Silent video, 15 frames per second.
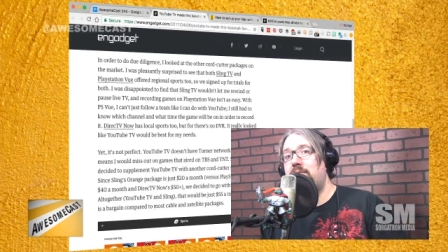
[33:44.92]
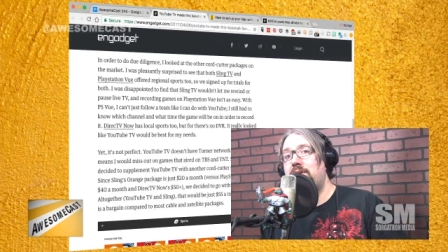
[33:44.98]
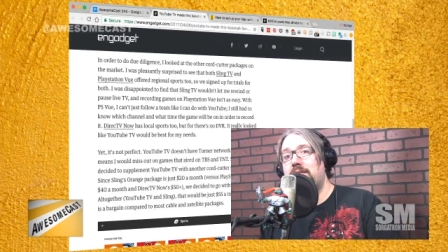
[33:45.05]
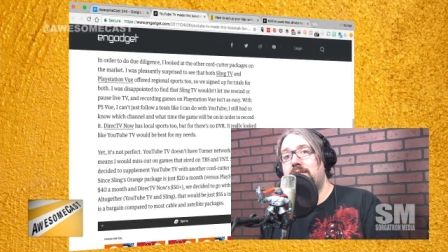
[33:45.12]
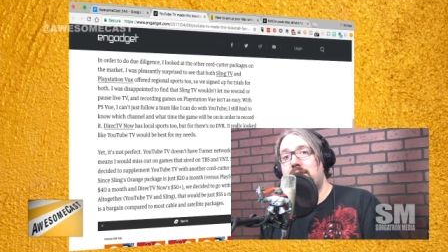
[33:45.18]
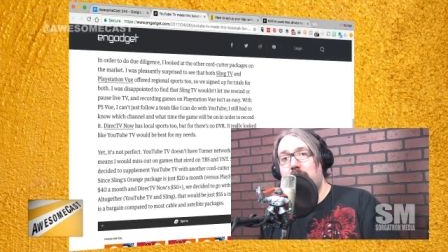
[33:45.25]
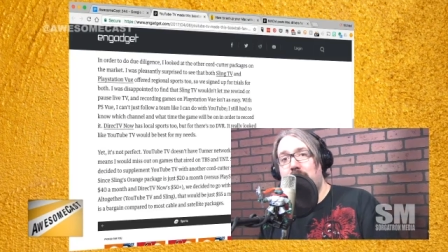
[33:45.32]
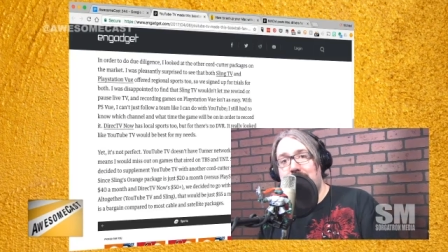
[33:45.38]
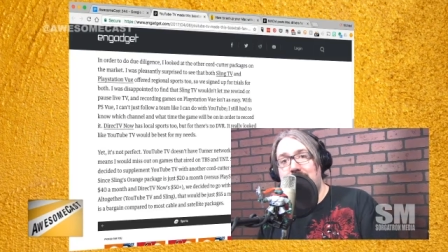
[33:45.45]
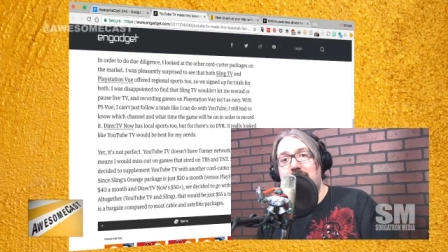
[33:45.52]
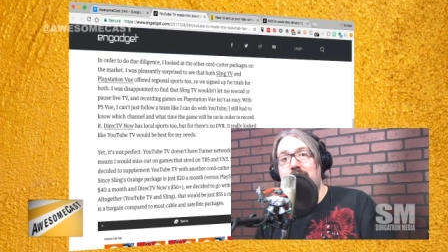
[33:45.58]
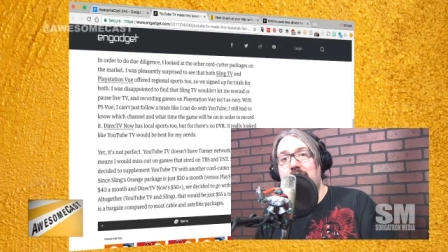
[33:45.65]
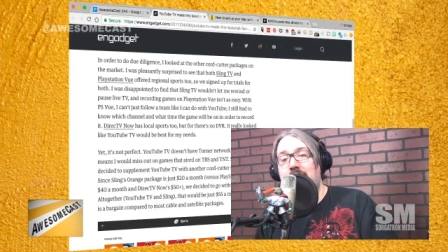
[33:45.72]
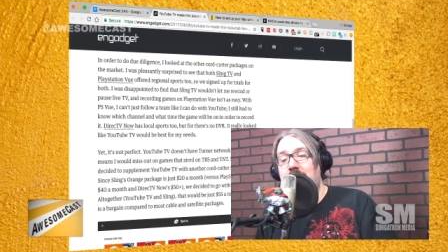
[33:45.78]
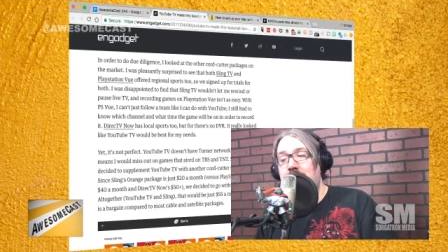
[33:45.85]
when it's in my
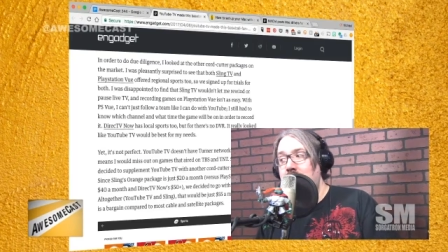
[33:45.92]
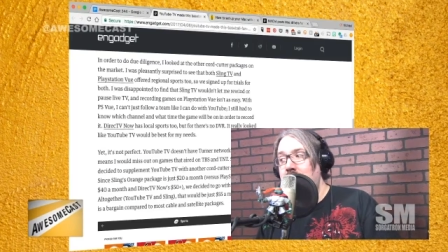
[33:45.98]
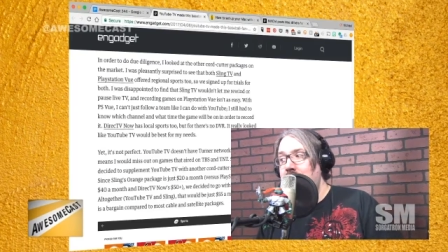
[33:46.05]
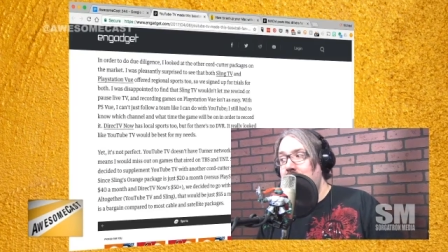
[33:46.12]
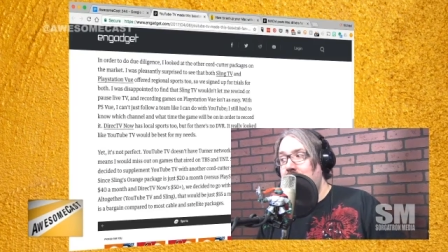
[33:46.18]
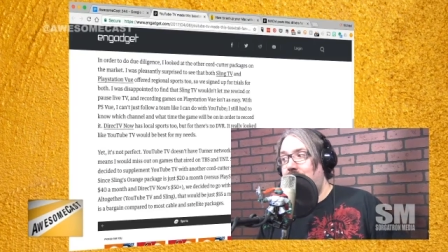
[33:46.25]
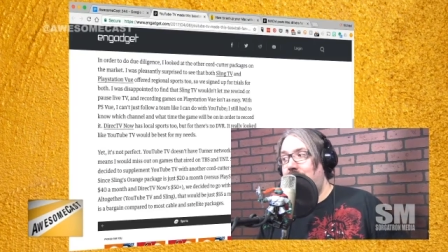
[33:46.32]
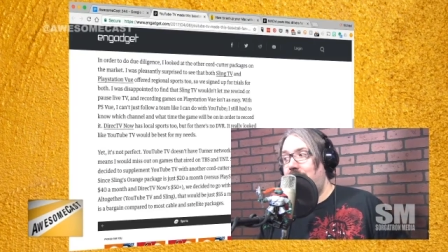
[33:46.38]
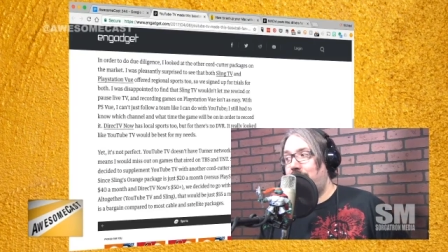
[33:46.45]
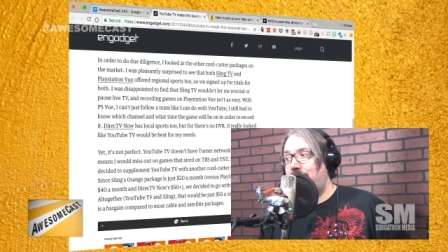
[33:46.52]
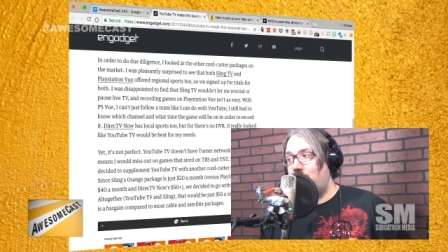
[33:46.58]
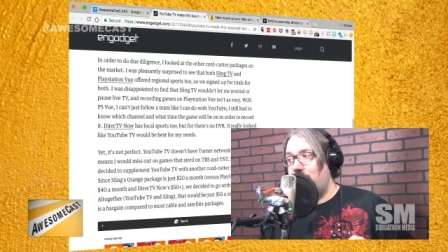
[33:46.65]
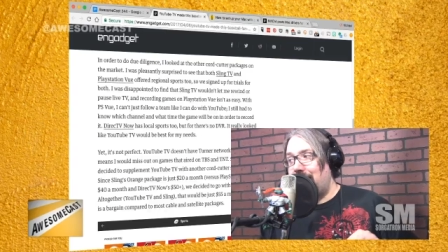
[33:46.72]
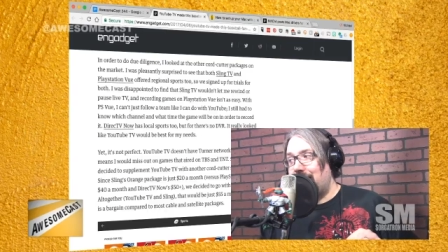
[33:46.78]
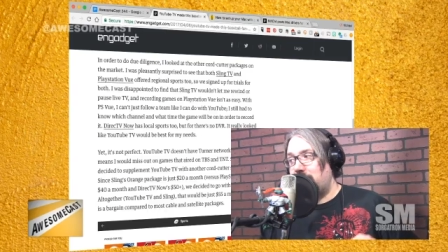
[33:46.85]
area. Uh,
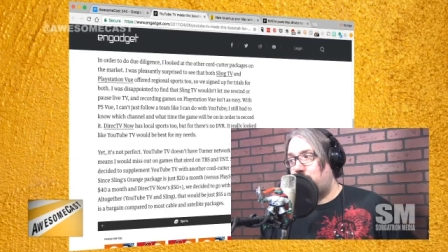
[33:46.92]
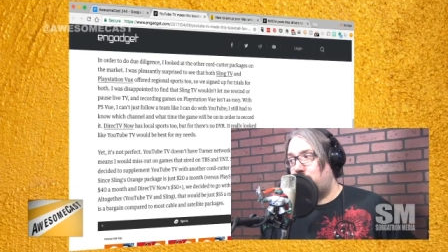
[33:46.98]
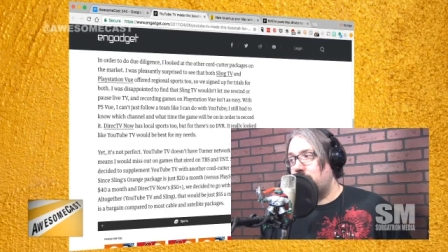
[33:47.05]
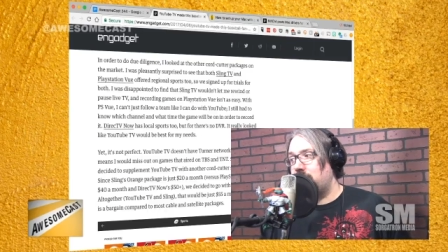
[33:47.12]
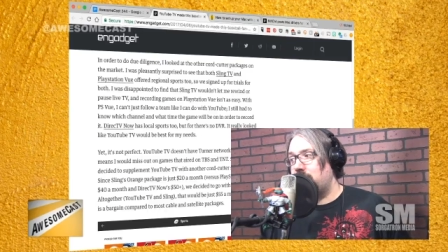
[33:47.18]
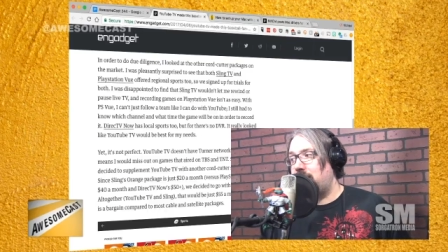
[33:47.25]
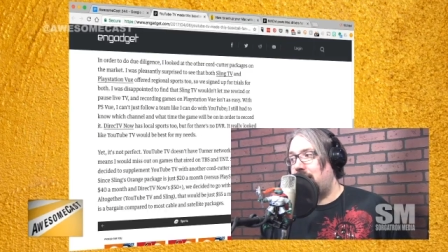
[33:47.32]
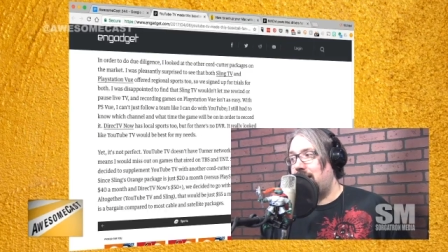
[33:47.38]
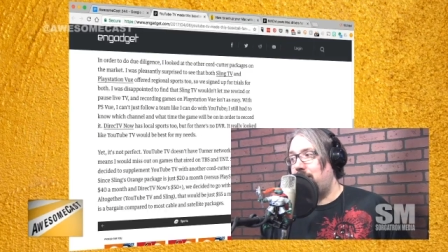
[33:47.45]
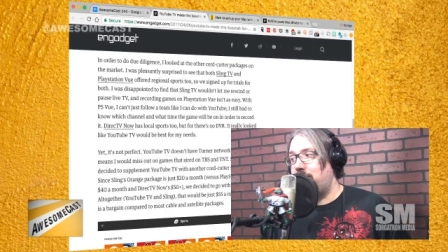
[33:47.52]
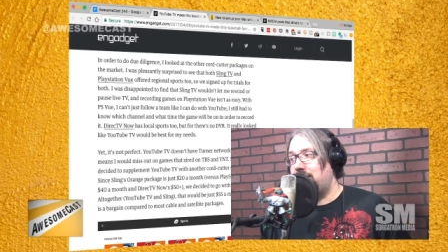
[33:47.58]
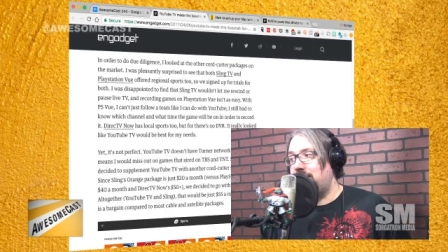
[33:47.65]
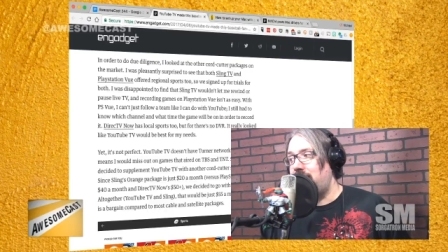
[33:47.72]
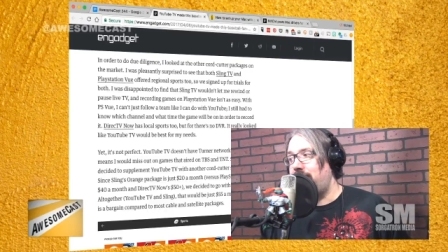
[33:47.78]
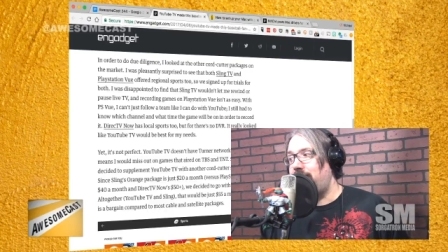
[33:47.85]
for that sports lineup
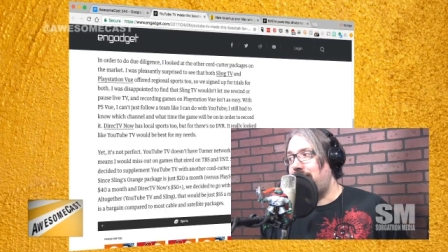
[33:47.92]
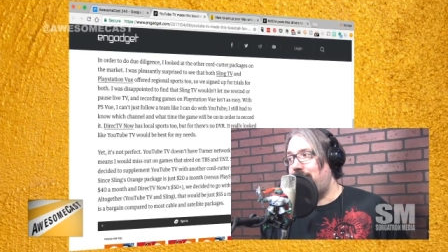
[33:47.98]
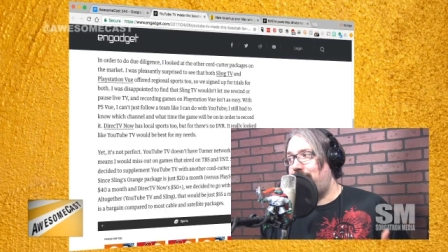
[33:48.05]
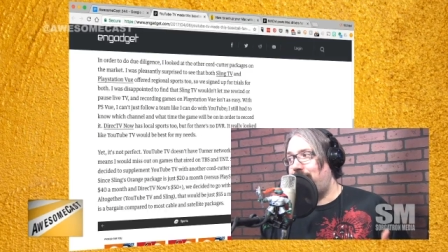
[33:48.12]
and see if it